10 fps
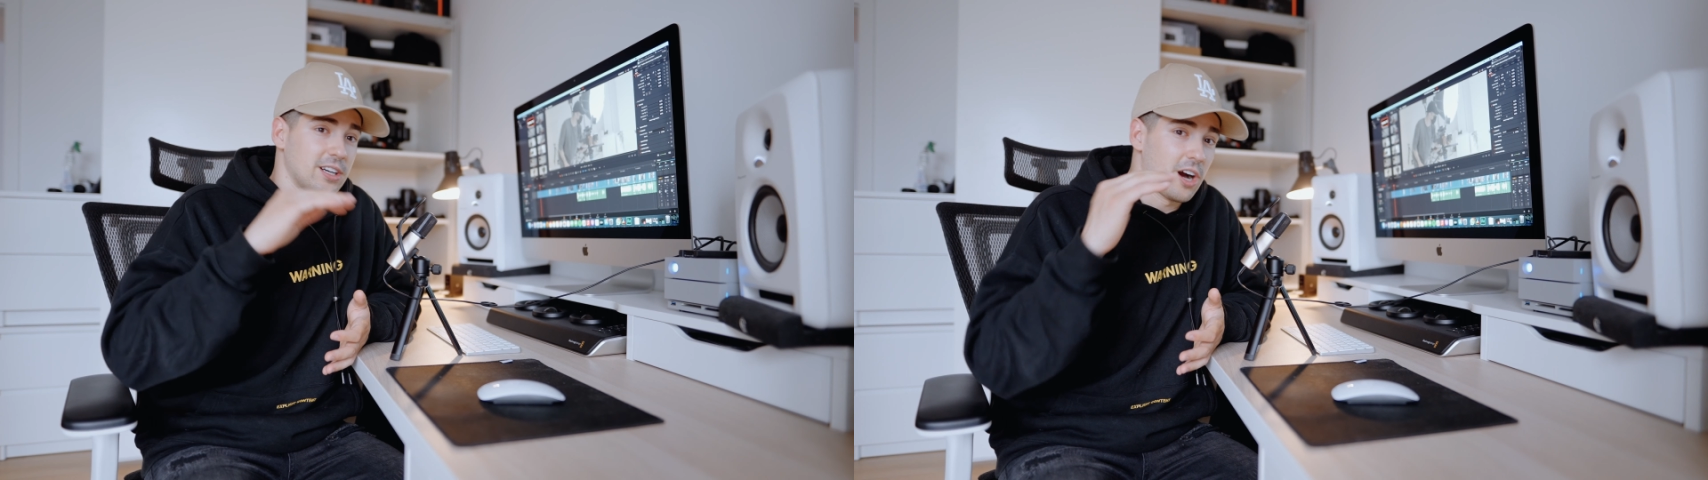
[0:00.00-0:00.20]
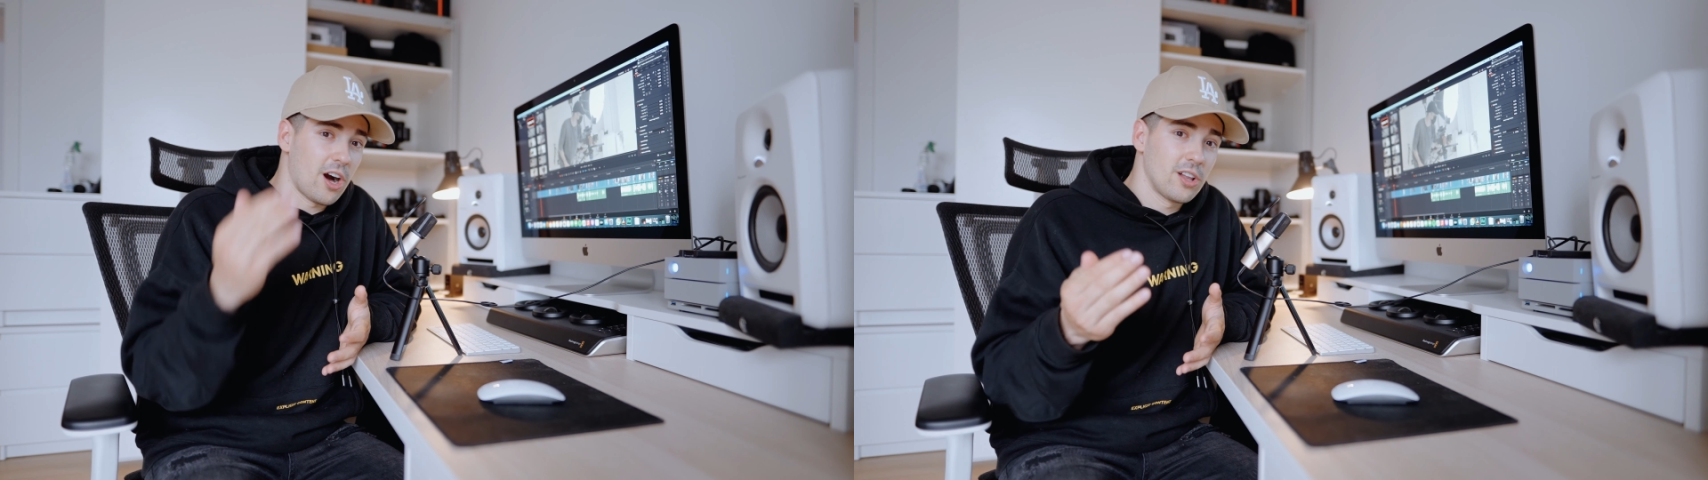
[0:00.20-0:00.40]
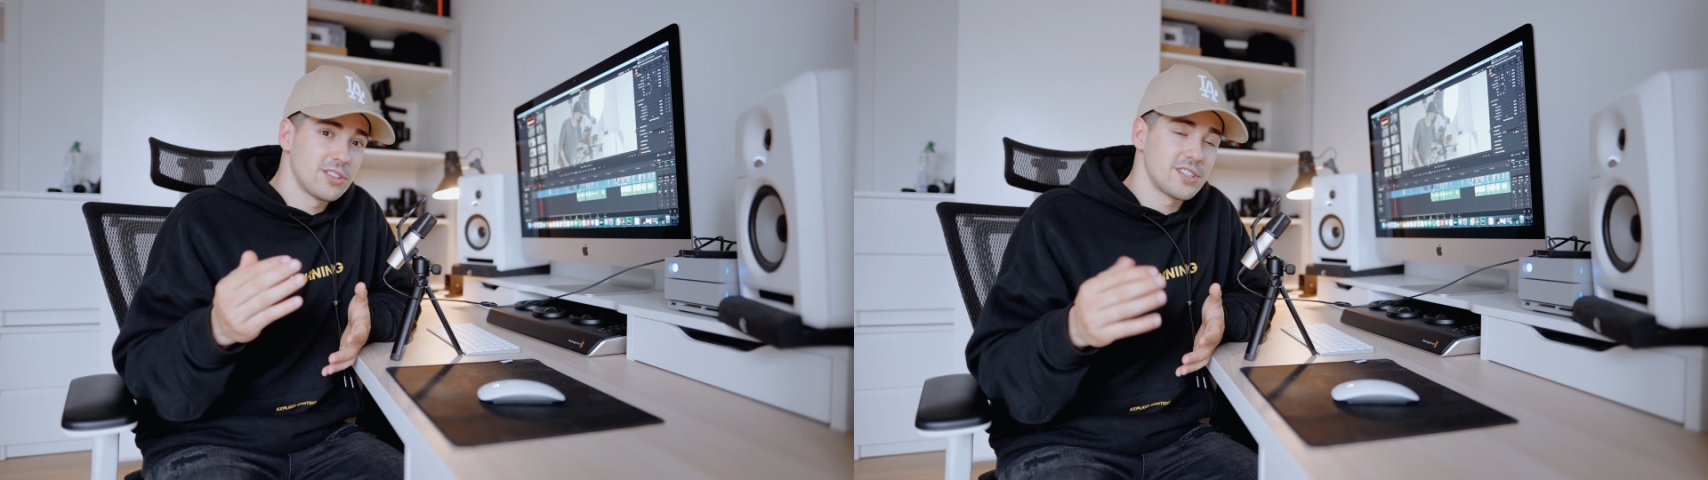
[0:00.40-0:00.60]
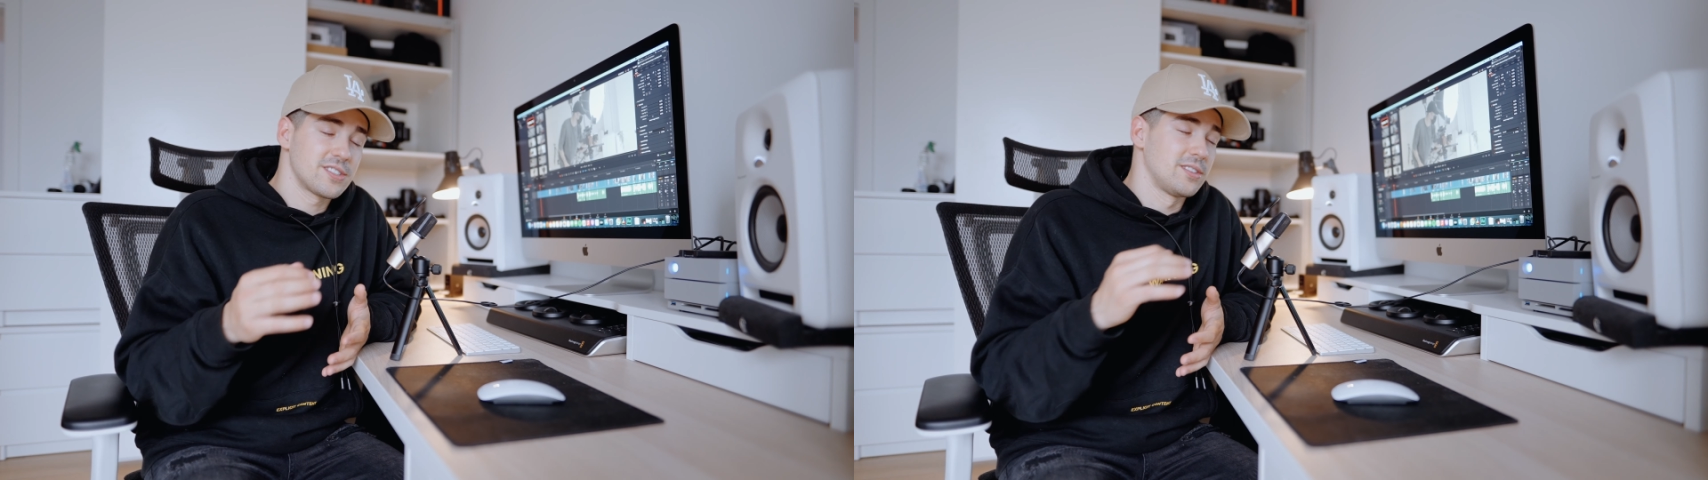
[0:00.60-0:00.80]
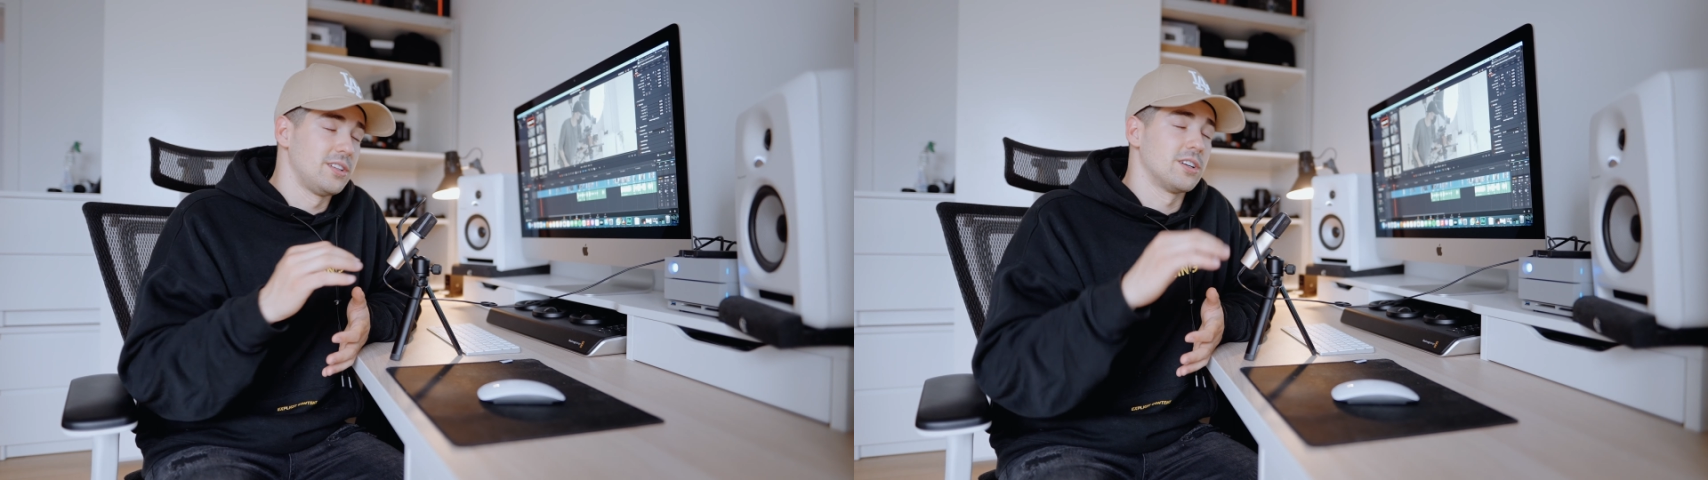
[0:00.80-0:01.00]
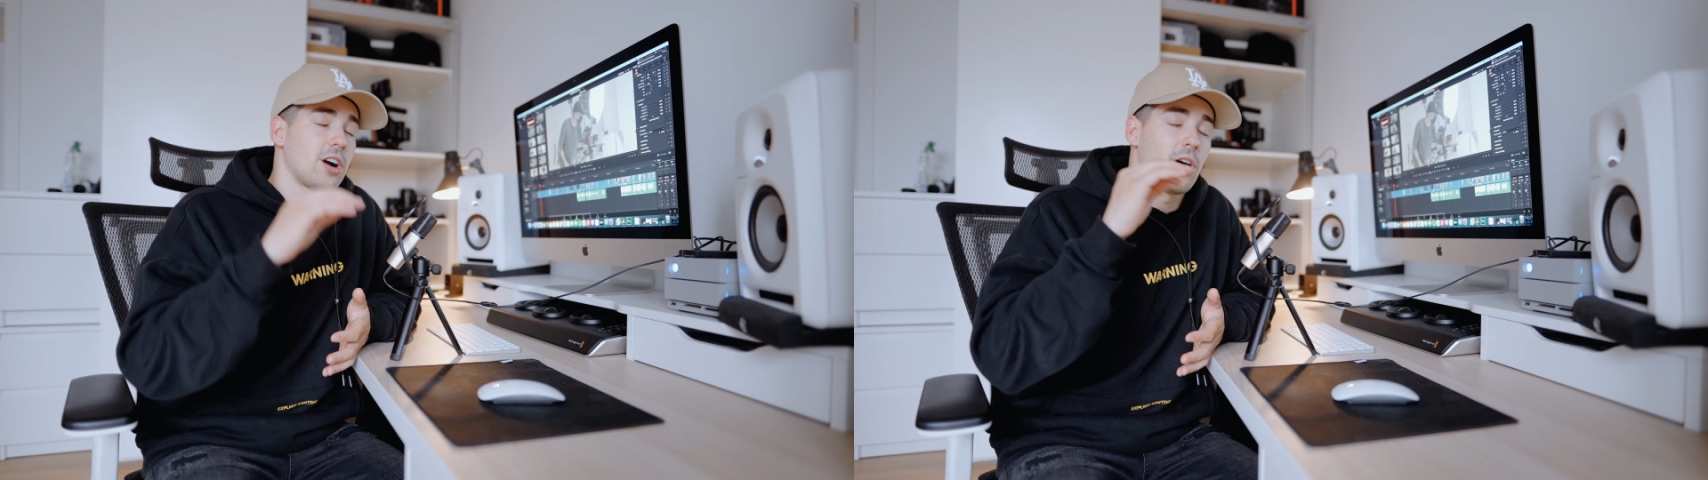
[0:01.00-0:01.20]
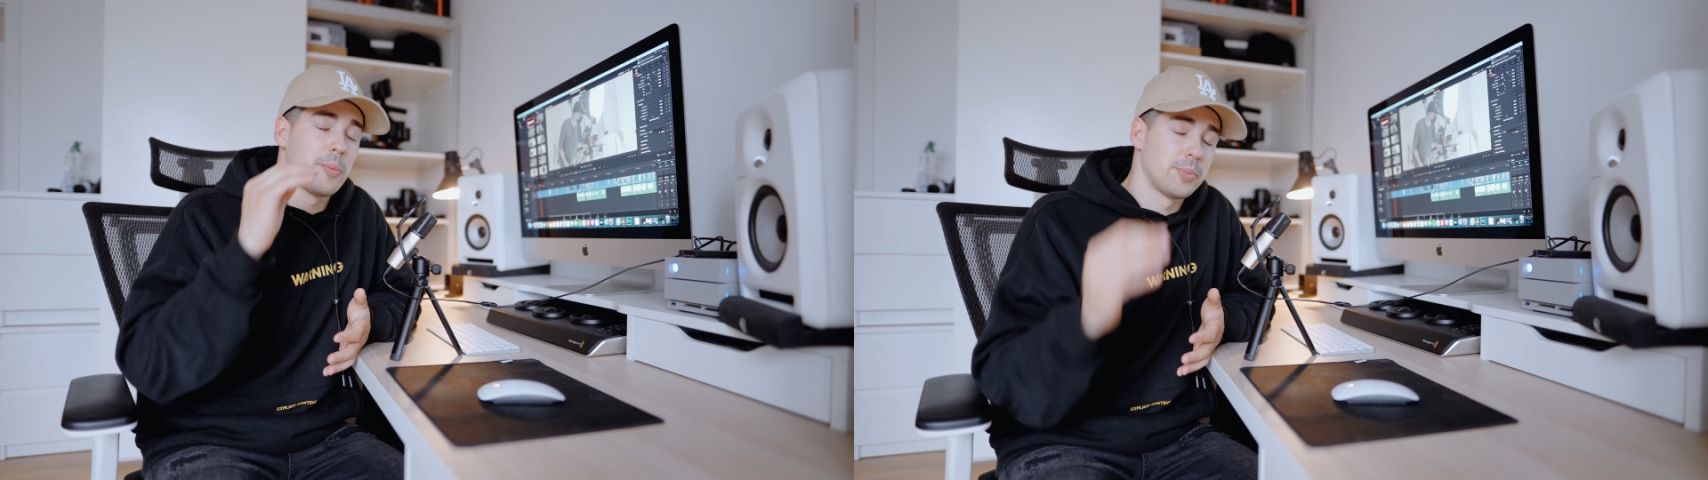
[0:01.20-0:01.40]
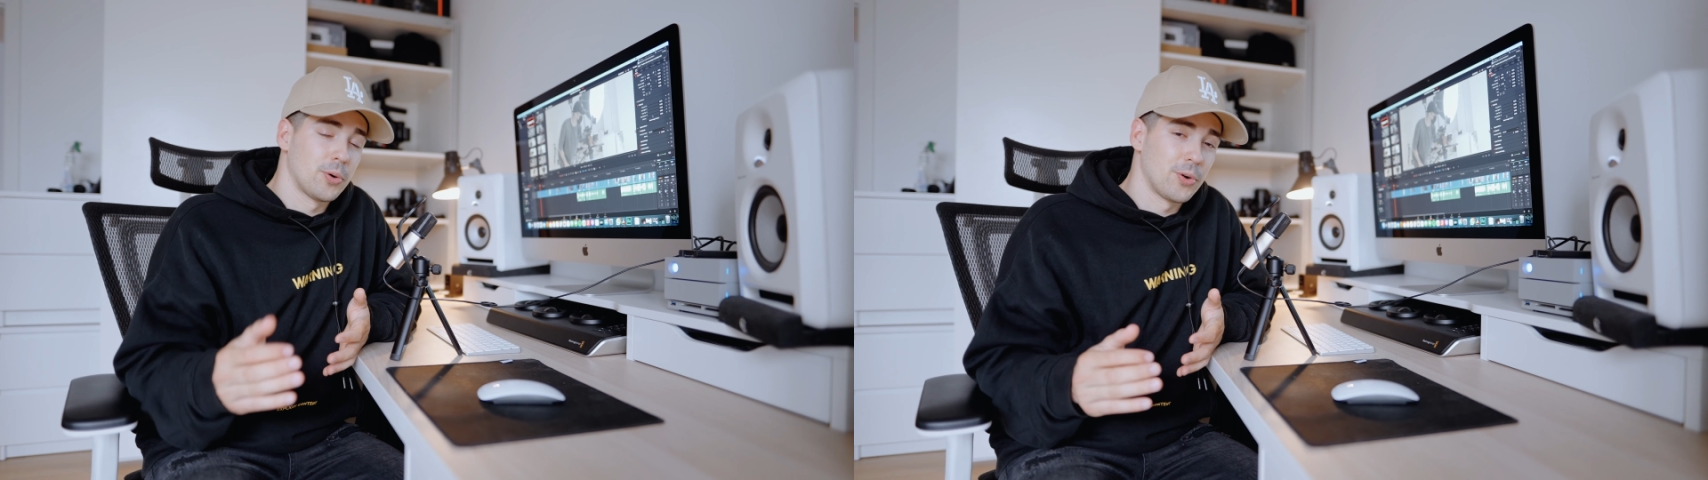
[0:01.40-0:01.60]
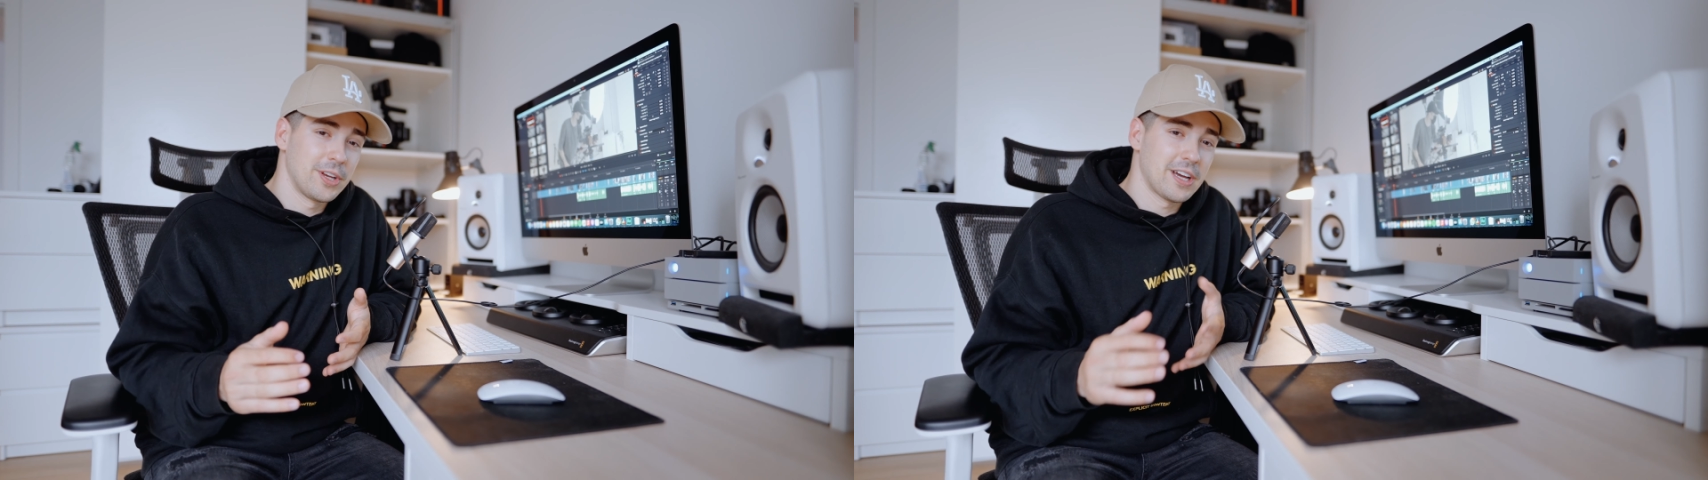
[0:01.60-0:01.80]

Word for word: colors look on point.